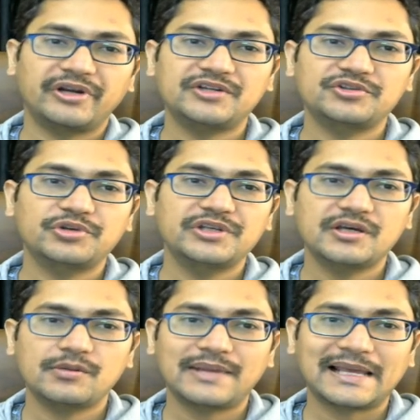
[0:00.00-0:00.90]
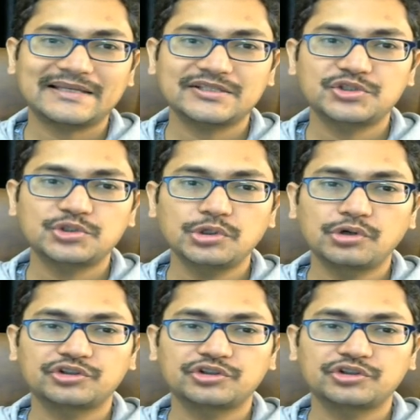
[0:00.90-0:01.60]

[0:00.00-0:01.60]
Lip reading: right? So here black has two rooks,